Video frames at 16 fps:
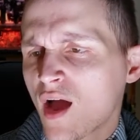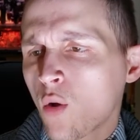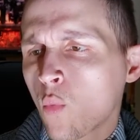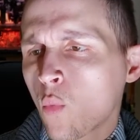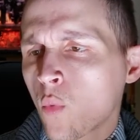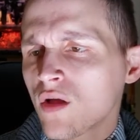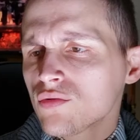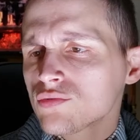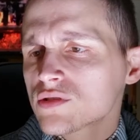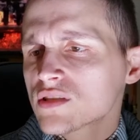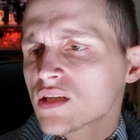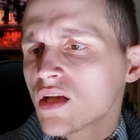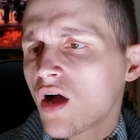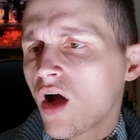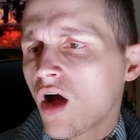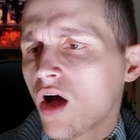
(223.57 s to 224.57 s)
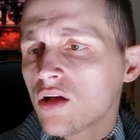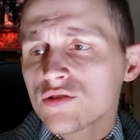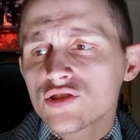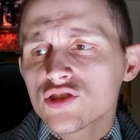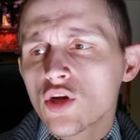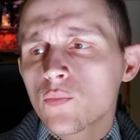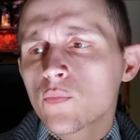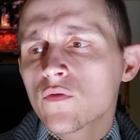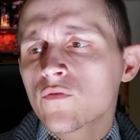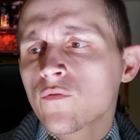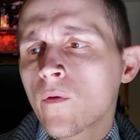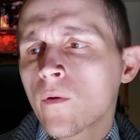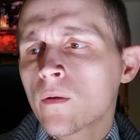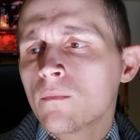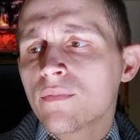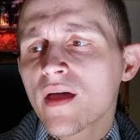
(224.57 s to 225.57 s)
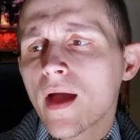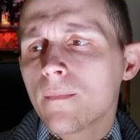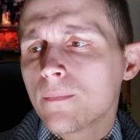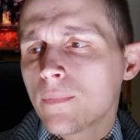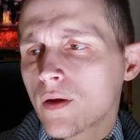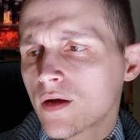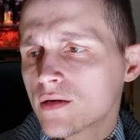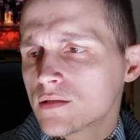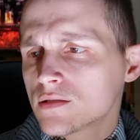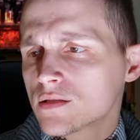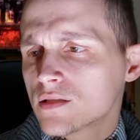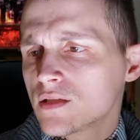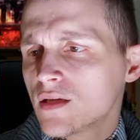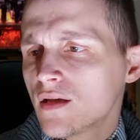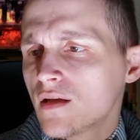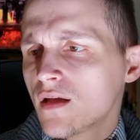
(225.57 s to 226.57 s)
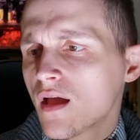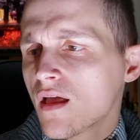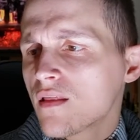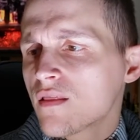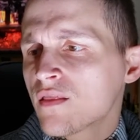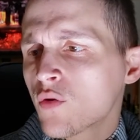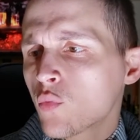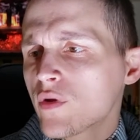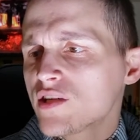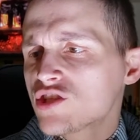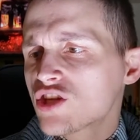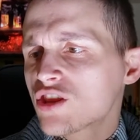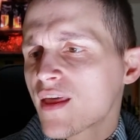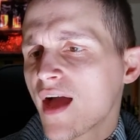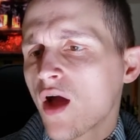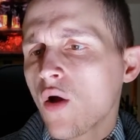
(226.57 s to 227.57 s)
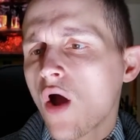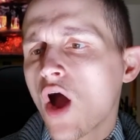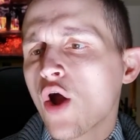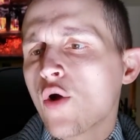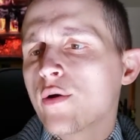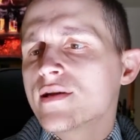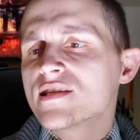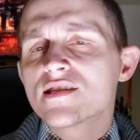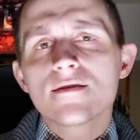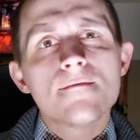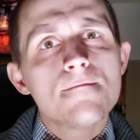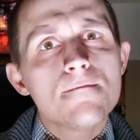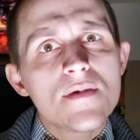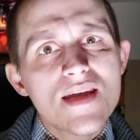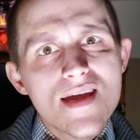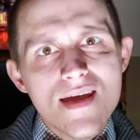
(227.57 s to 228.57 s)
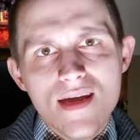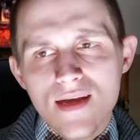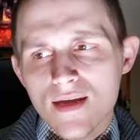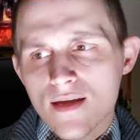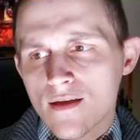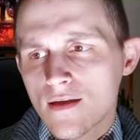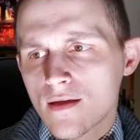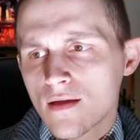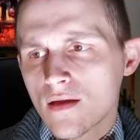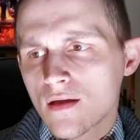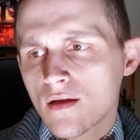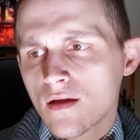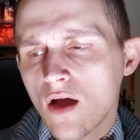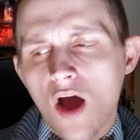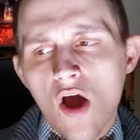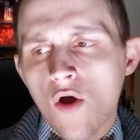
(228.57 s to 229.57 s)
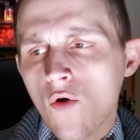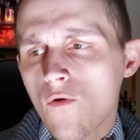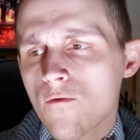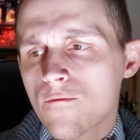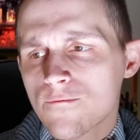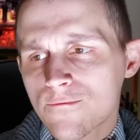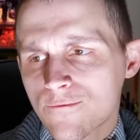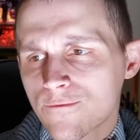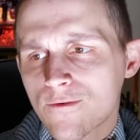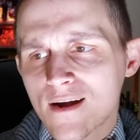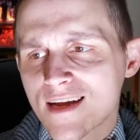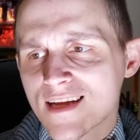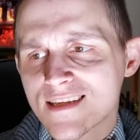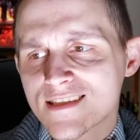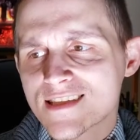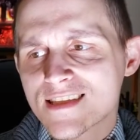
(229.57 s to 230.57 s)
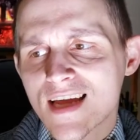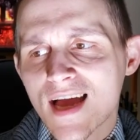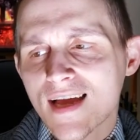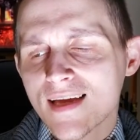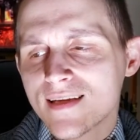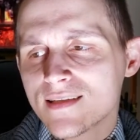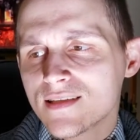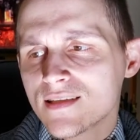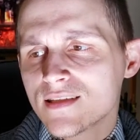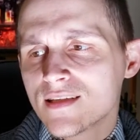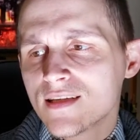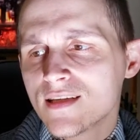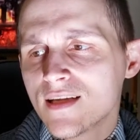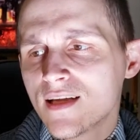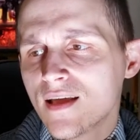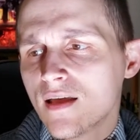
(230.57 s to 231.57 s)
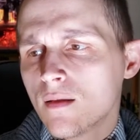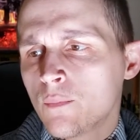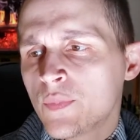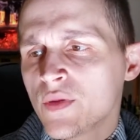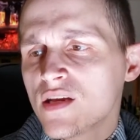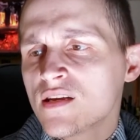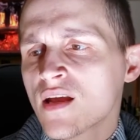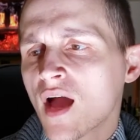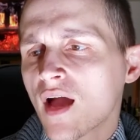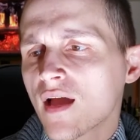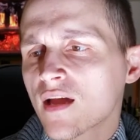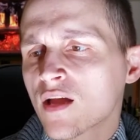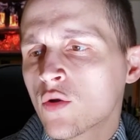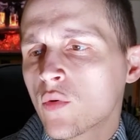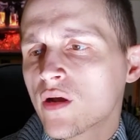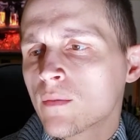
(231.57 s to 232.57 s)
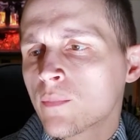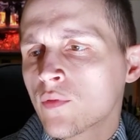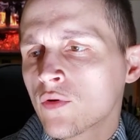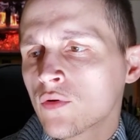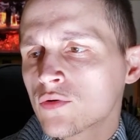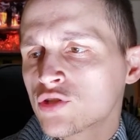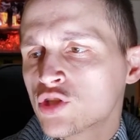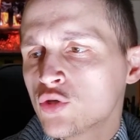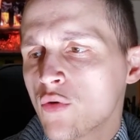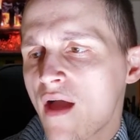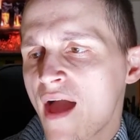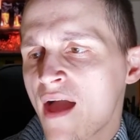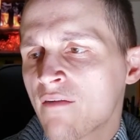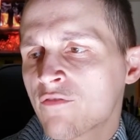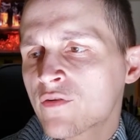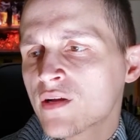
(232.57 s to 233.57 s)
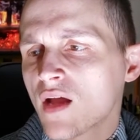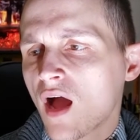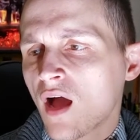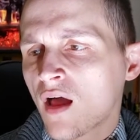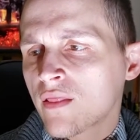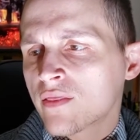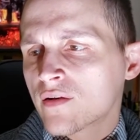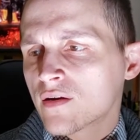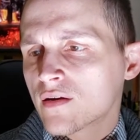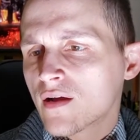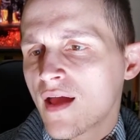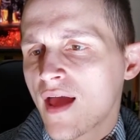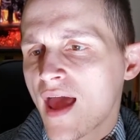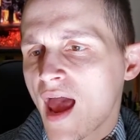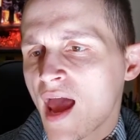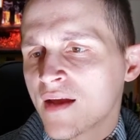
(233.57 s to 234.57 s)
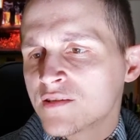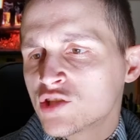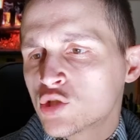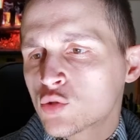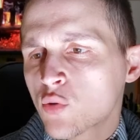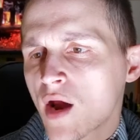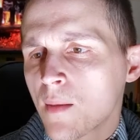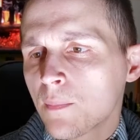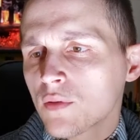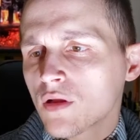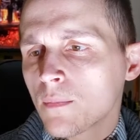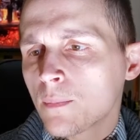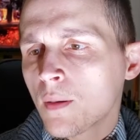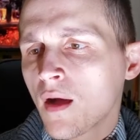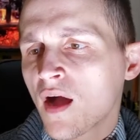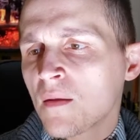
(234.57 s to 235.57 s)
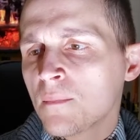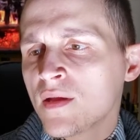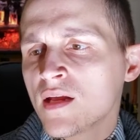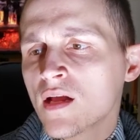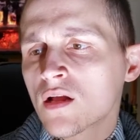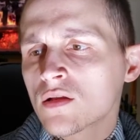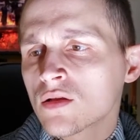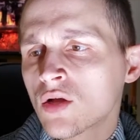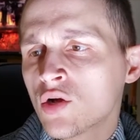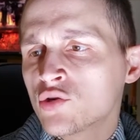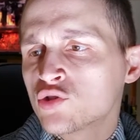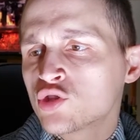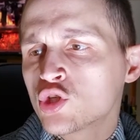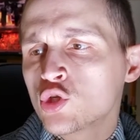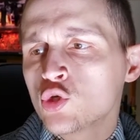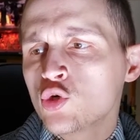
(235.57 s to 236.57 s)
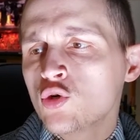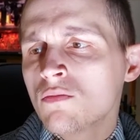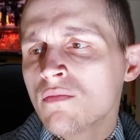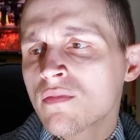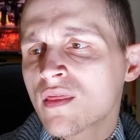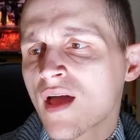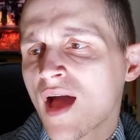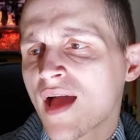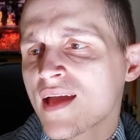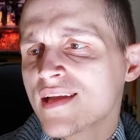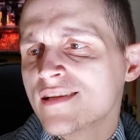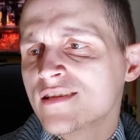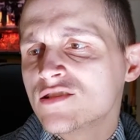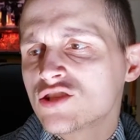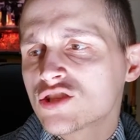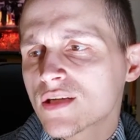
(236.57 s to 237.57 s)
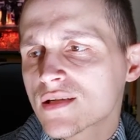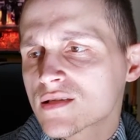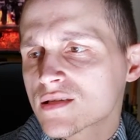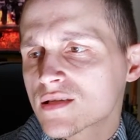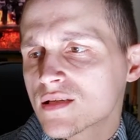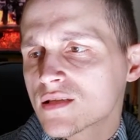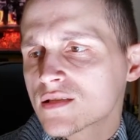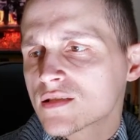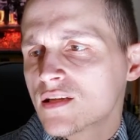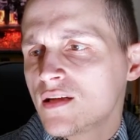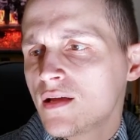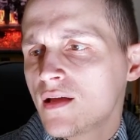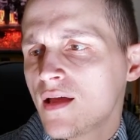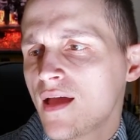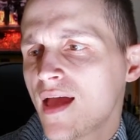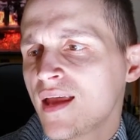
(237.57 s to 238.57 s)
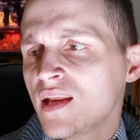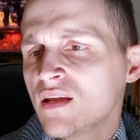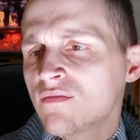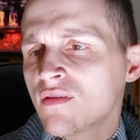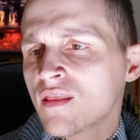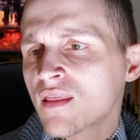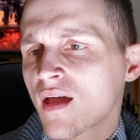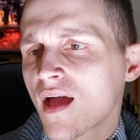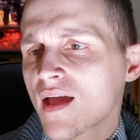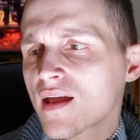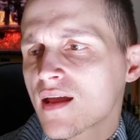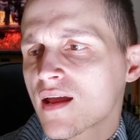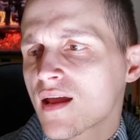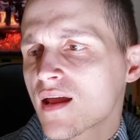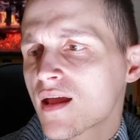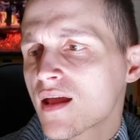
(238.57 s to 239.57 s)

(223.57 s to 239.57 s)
wilt also perform thy part, the which thou owest me, O Frankenstein, be not equitable to every other, and trample upon me alone, to whom thy injustice, and even thy